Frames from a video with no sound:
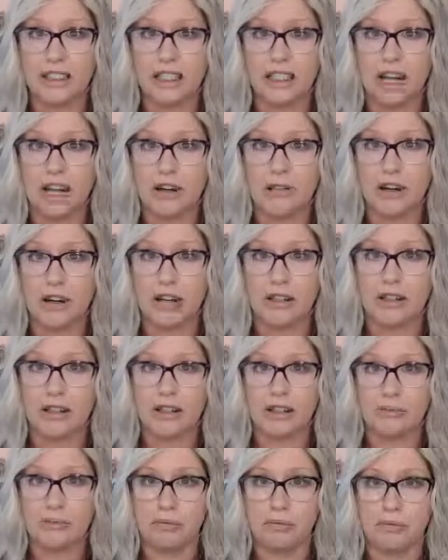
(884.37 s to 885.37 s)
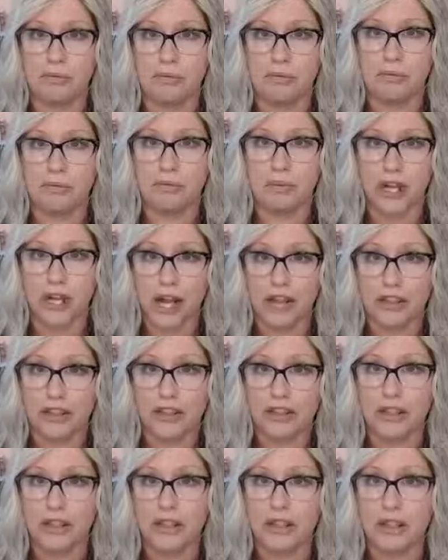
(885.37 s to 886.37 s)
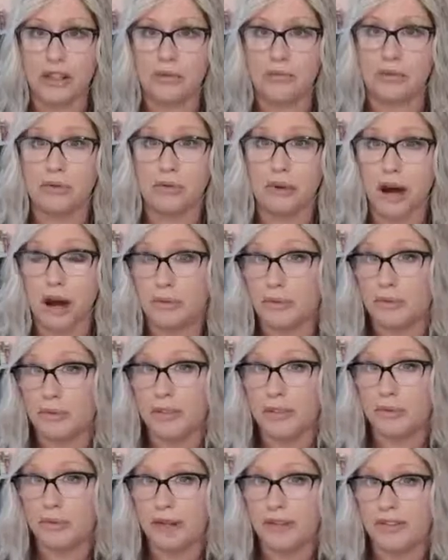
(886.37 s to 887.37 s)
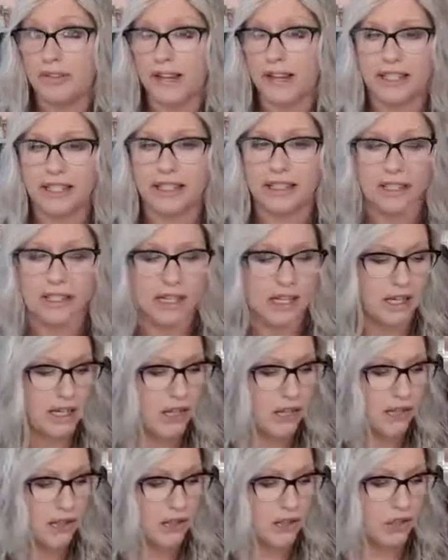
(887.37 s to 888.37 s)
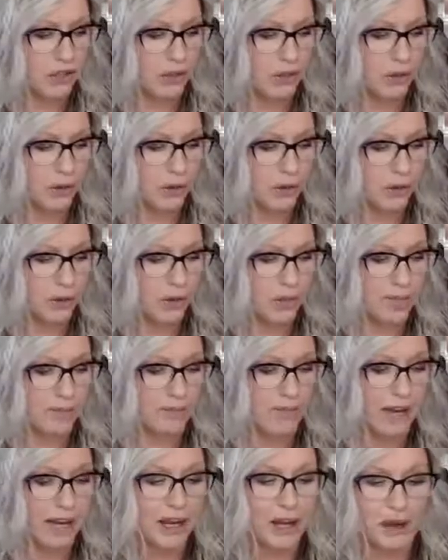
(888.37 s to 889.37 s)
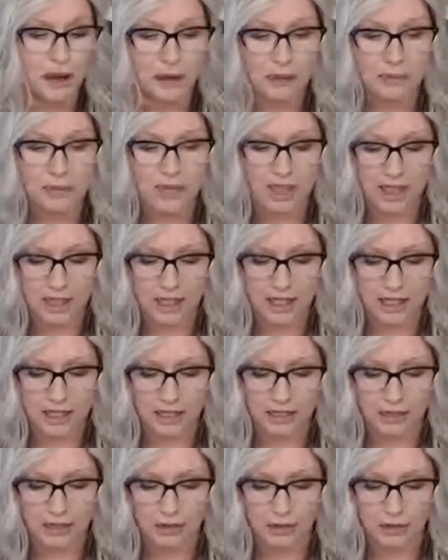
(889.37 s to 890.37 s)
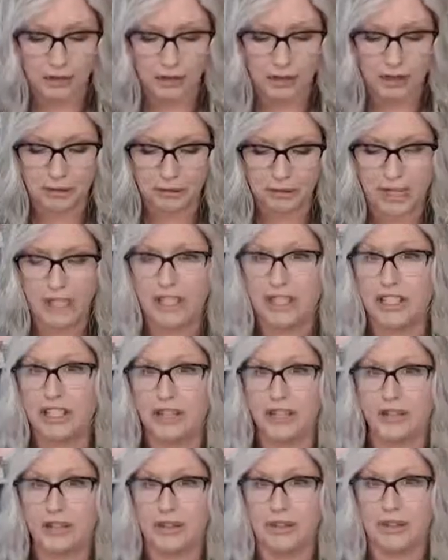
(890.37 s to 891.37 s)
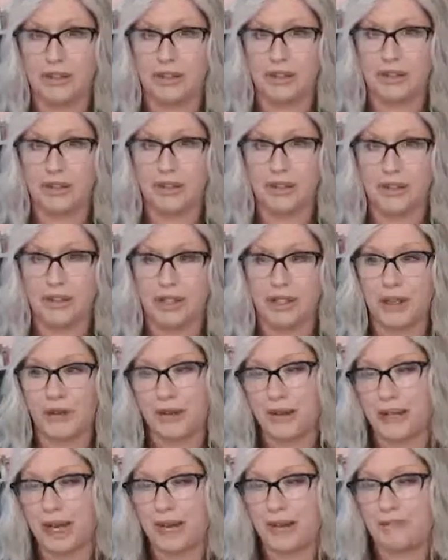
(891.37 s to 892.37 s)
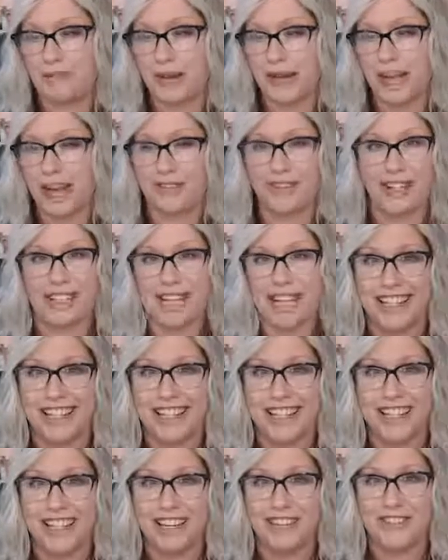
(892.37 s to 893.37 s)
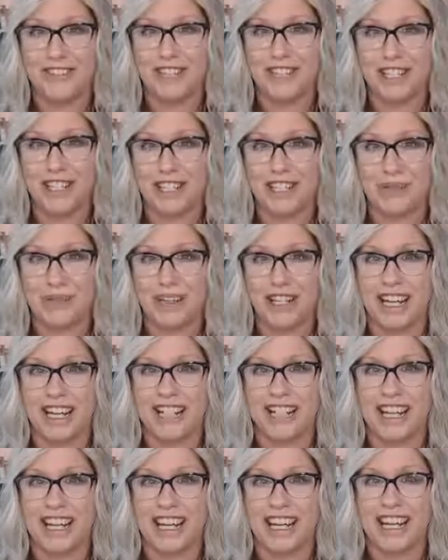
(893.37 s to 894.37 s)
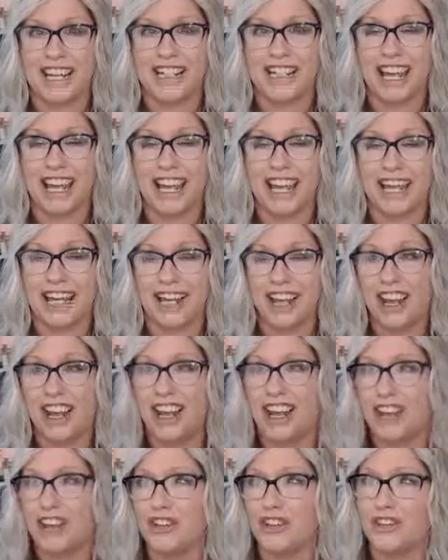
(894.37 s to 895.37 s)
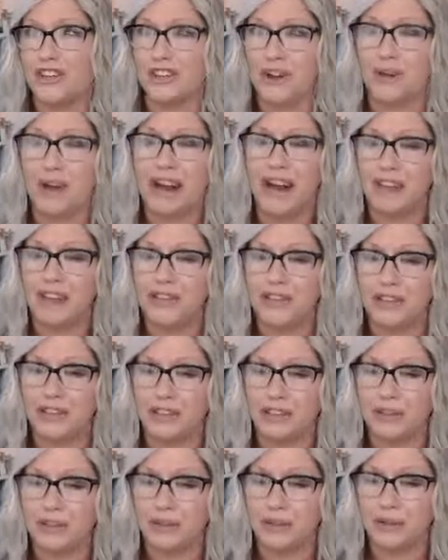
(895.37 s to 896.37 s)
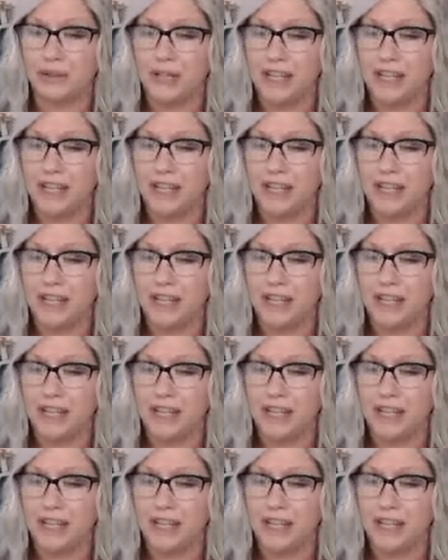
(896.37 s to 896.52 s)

around challenges and problems that we face. So it's my hope that you'll commit to showing up every day for the next 28 days, and you don't have to